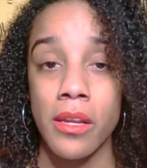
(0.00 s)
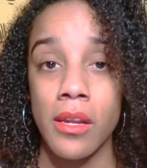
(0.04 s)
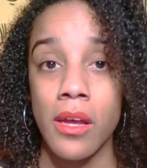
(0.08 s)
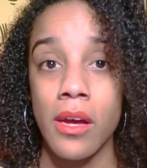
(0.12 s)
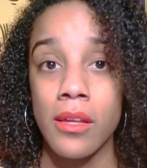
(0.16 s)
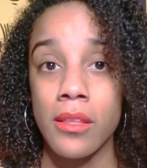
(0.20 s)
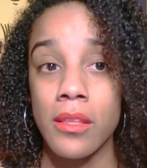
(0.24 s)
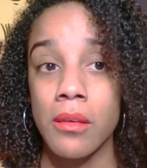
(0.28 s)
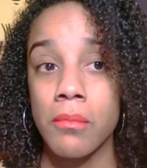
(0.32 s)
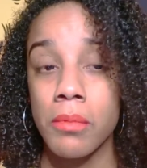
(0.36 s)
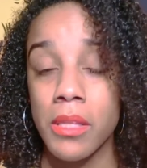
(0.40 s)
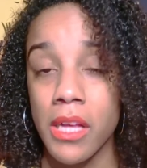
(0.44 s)

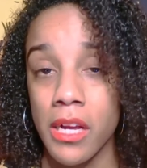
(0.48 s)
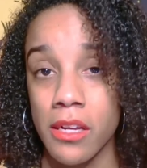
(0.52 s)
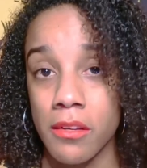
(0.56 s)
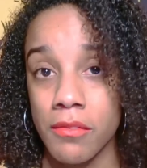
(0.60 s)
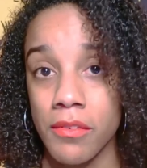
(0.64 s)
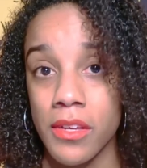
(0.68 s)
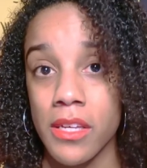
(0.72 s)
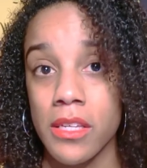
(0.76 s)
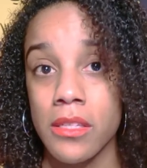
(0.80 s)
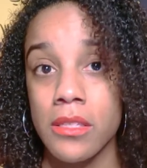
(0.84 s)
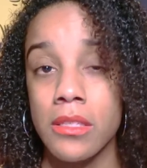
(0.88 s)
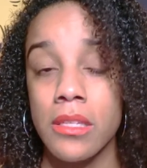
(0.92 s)
Not the
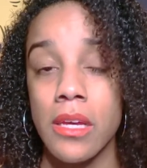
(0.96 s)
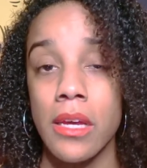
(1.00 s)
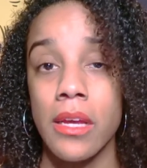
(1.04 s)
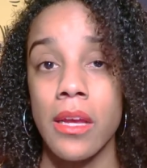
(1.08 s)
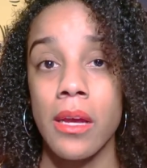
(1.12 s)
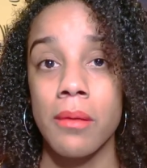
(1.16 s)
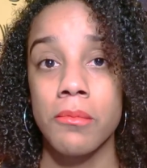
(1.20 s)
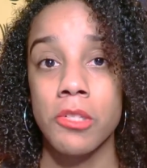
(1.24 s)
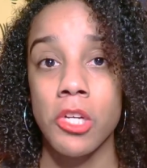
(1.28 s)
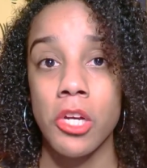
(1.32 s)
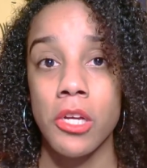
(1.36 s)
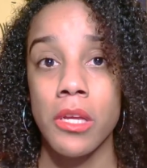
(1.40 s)
blackface. Like,
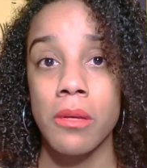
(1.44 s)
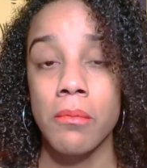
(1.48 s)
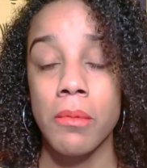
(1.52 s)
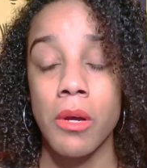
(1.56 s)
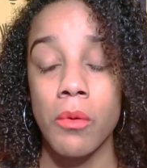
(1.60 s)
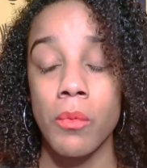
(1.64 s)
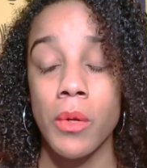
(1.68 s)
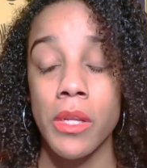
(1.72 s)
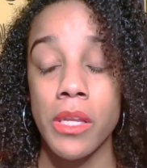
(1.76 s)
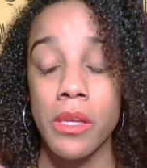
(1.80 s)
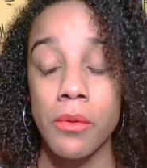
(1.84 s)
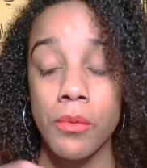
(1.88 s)
I'm talking
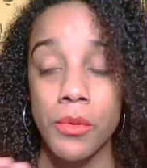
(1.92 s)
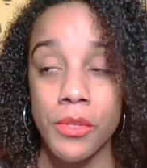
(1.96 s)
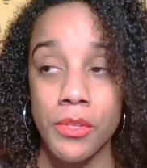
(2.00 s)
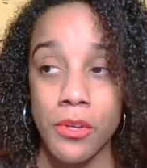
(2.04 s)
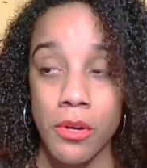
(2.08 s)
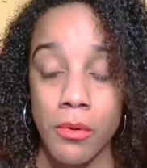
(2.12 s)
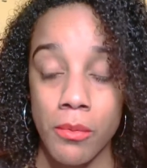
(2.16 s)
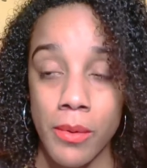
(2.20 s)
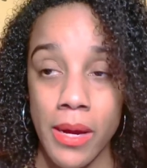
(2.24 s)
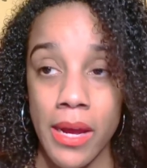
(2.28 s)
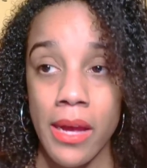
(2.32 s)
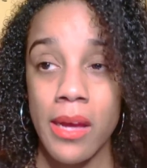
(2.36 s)
about when he was
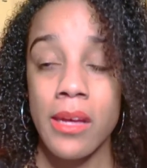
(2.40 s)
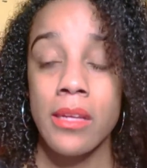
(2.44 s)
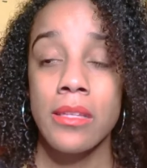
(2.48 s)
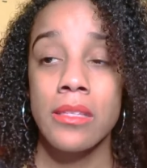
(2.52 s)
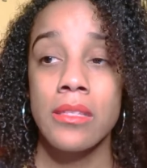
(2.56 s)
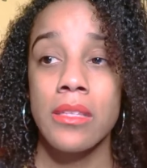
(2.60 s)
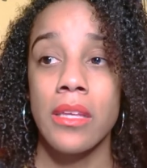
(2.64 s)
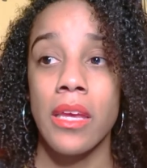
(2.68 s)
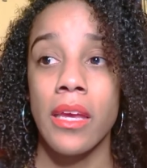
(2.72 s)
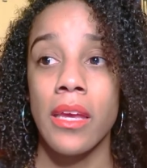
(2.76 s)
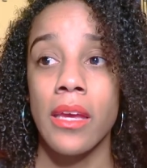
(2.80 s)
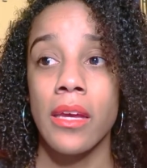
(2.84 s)

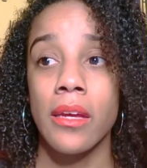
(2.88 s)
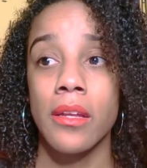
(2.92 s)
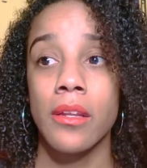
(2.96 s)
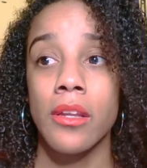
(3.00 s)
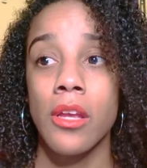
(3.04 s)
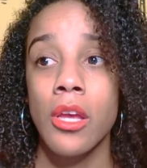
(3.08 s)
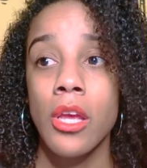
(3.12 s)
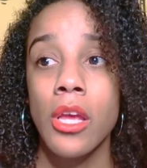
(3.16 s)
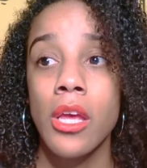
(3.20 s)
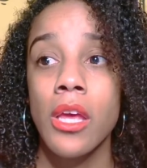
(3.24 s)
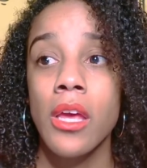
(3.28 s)
harassed and